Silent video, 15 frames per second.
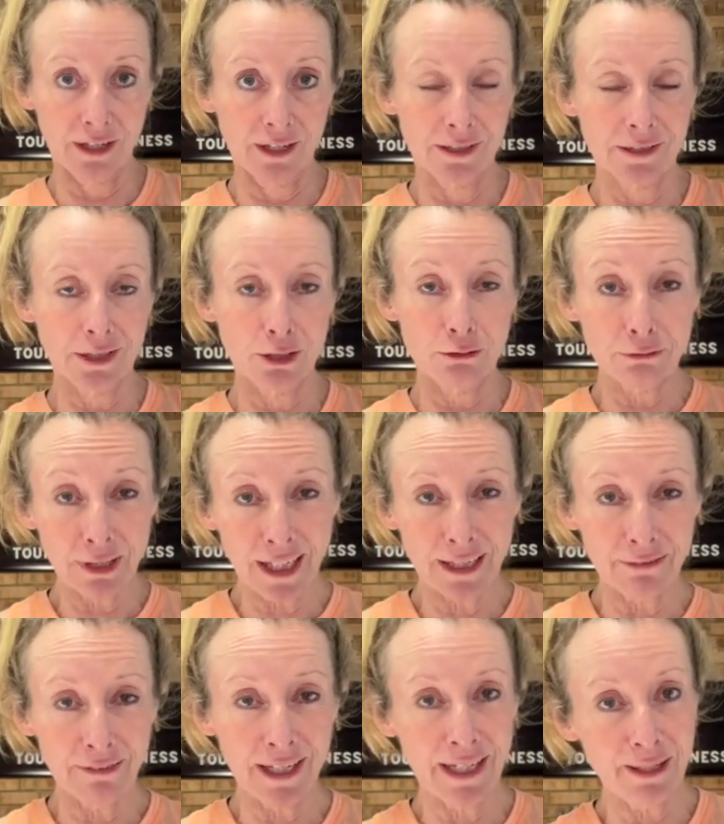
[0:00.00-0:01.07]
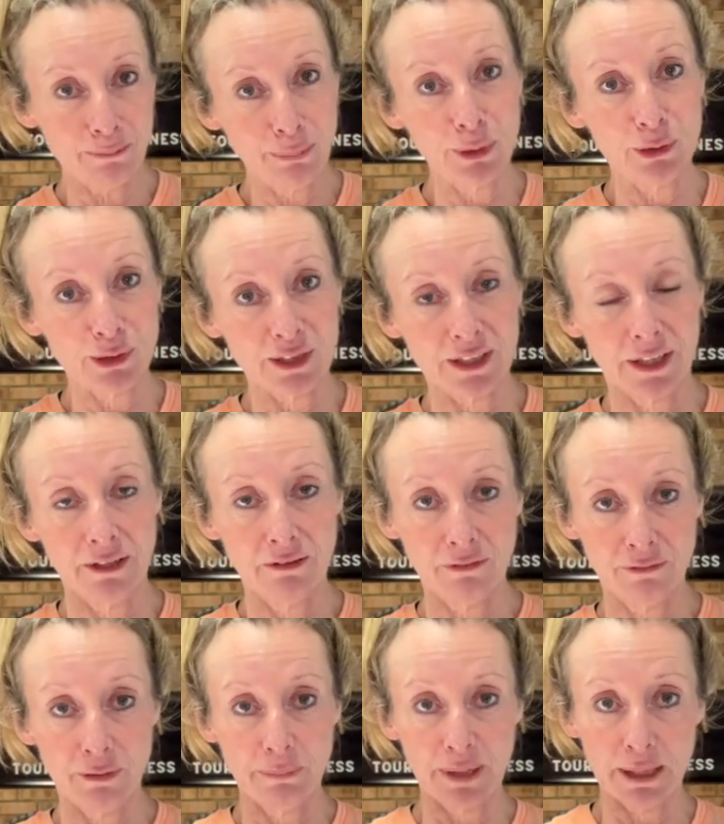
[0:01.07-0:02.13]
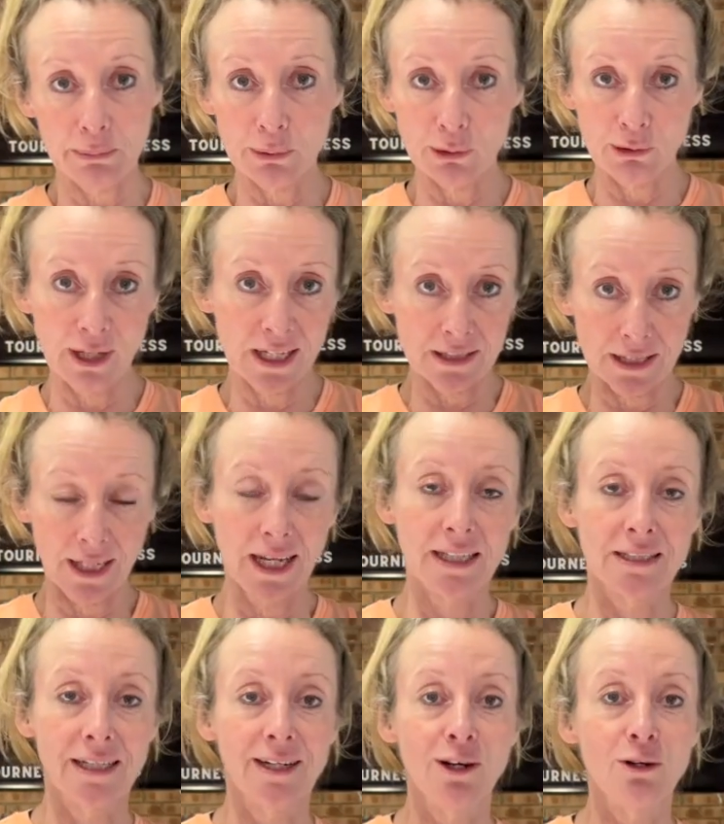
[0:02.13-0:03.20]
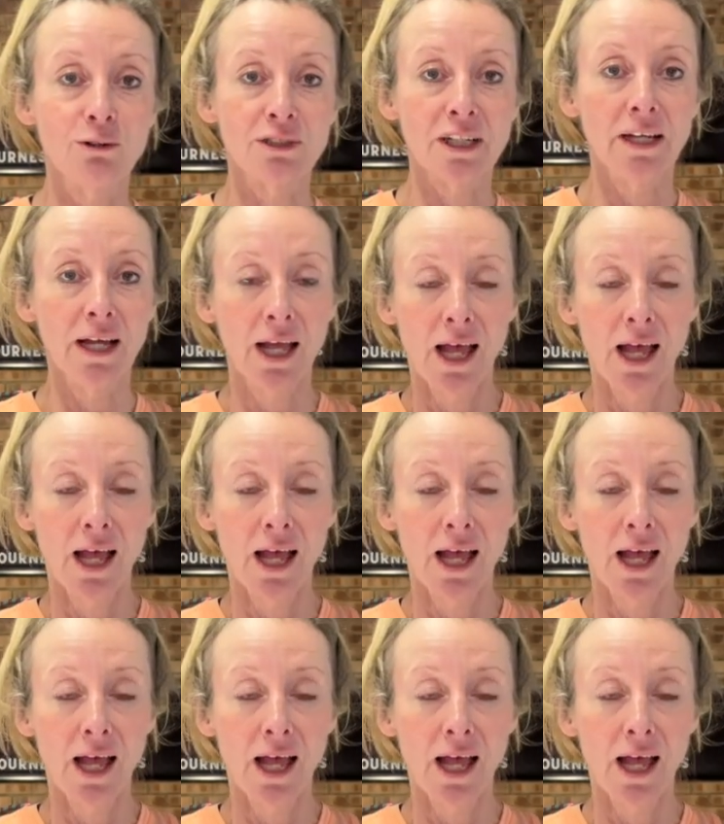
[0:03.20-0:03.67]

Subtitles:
So really important for people as they're getting older,